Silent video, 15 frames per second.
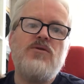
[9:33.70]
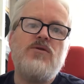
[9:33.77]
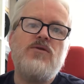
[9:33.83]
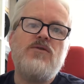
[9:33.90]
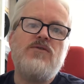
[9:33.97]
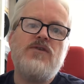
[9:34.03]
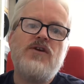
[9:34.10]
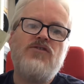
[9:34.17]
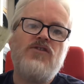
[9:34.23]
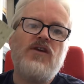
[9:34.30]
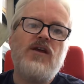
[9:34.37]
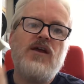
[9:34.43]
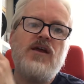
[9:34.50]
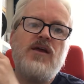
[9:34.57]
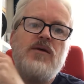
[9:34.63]
on the
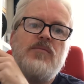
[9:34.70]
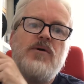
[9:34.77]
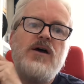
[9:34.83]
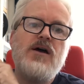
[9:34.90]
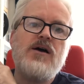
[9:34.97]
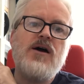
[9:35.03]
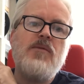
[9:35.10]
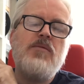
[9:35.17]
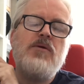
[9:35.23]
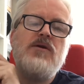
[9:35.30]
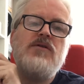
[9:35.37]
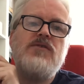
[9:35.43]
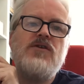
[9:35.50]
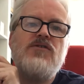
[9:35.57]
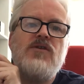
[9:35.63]
VC by a couple
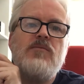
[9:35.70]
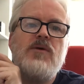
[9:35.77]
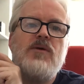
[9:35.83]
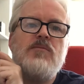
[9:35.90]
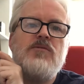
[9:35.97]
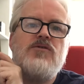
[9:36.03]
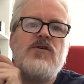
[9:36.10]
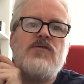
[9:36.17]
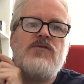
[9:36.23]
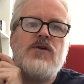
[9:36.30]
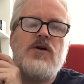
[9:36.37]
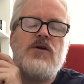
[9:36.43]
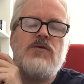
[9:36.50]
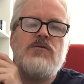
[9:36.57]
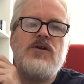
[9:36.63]
of VC members,
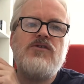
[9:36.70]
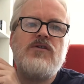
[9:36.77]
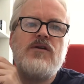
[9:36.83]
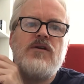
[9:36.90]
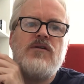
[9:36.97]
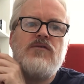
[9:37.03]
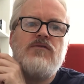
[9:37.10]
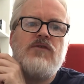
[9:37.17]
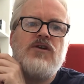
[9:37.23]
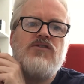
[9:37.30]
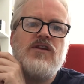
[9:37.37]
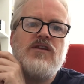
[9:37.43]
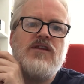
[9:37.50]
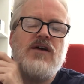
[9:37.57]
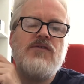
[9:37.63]
Werner
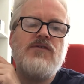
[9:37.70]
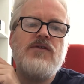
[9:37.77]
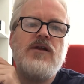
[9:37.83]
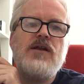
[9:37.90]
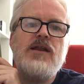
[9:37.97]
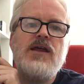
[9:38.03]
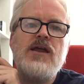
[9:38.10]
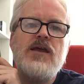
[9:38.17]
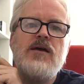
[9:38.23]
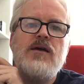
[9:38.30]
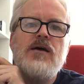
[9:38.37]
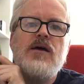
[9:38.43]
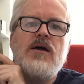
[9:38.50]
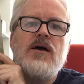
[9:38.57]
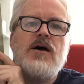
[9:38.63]
Ritchie definitely,
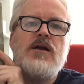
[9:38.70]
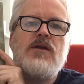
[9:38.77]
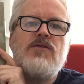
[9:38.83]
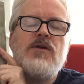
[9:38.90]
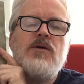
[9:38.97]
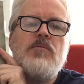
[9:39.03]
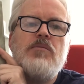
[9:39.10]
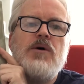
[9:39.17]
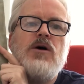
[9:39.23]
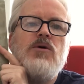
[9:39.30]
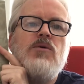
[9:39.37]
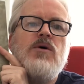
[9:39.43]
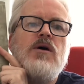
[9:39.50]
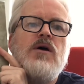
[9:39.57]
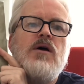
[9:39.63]
and I think
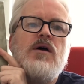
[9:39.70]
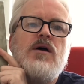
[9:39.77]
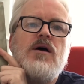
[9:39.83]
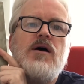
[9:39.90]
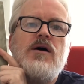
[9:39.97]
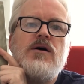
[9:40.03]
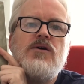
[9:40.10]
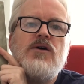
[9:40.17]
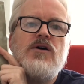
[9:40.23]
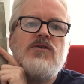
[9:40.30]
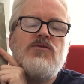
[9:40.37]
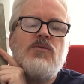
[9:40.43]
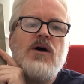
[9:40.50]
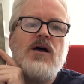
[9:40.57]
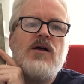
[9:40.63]
Bo as
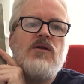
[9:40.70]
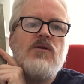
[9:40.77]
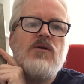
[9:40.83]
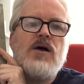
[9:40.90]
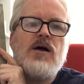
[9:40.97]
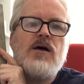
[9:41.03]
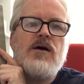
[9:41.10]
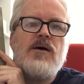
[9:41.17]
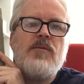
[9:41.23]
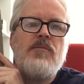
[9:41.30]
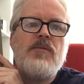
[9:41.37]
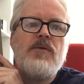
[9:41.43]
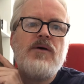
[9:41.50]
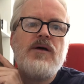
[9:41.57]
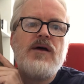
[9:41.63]
well,
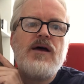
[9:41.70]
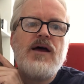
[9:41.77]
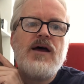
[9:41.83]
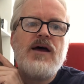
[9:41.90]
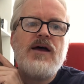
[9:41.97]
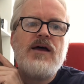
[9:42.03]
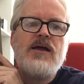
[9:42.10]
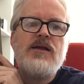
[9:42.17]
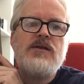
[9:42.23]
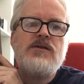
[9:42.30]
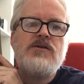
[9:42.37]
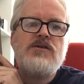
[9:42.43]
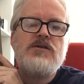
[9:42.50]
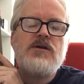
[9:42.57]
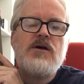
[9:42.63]
and